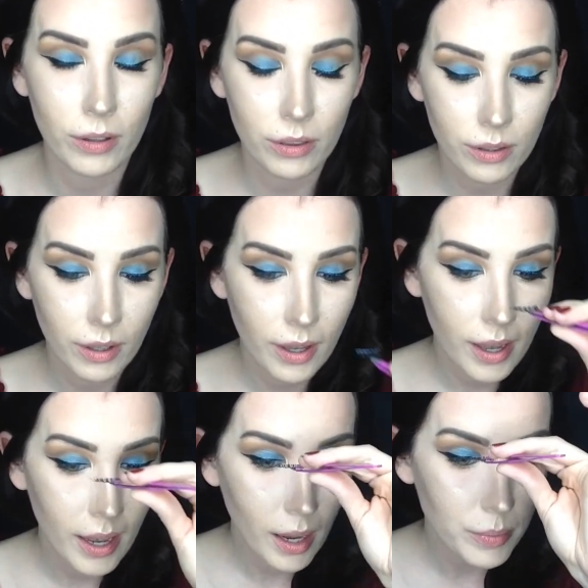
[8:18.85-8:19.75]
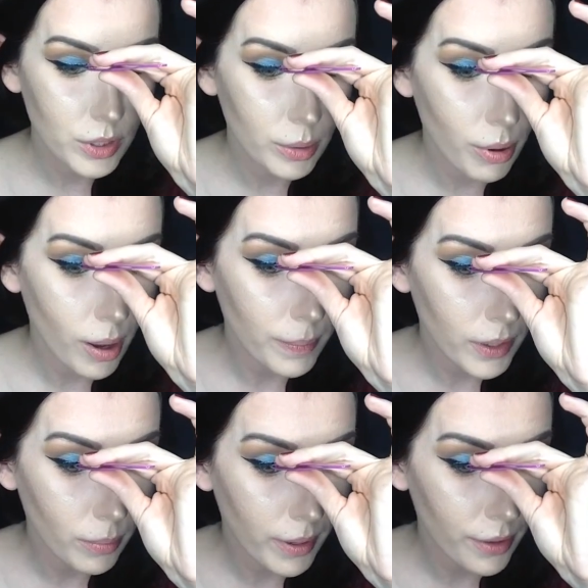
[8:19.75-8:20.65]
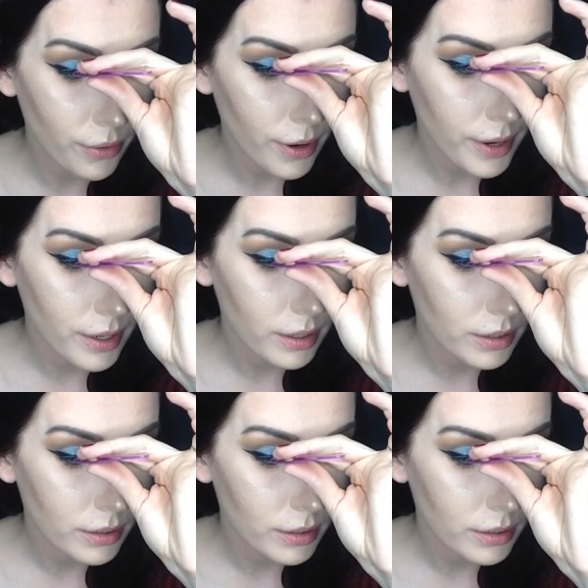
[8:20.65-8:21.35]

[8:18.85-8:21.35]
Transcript: I'm just going to pop that on my other eye.